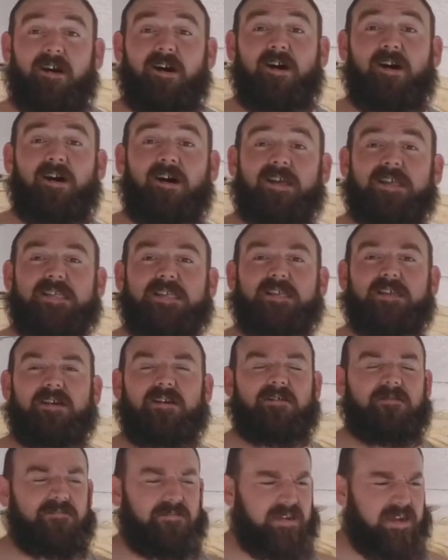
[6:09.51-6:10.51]

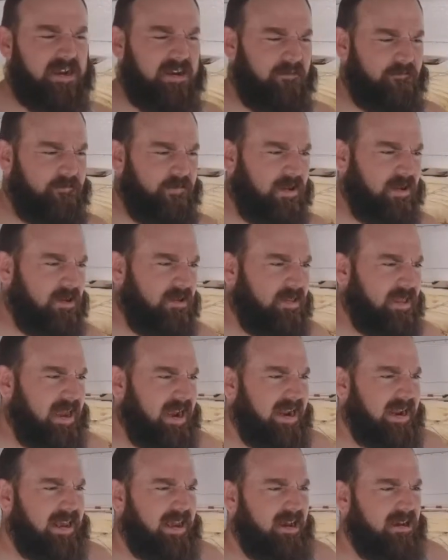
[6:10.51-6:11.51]
Awesome. Got to figure
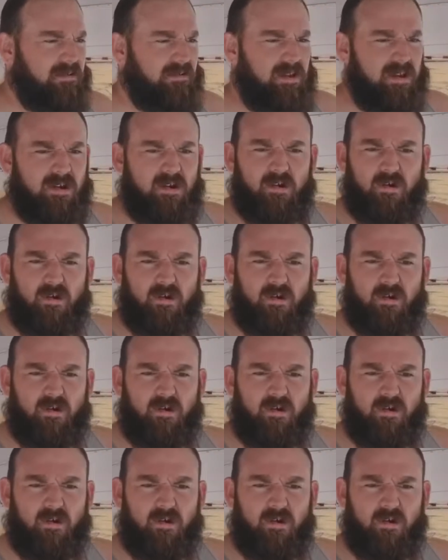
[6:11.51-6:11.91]
that out.